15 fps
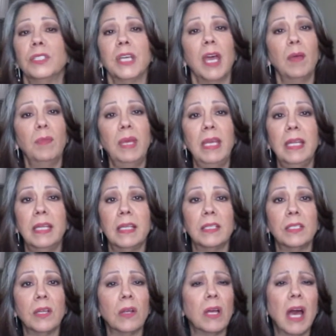
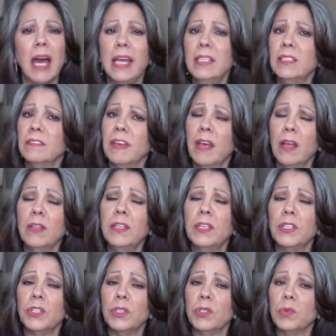diabetes, all kinds of health
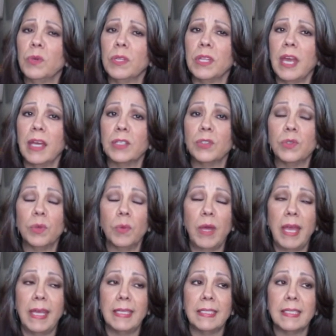issues with extra
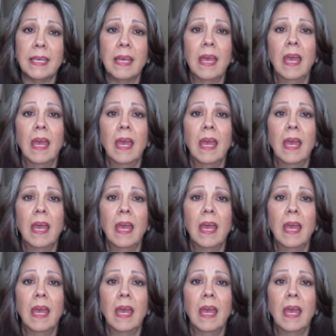weight.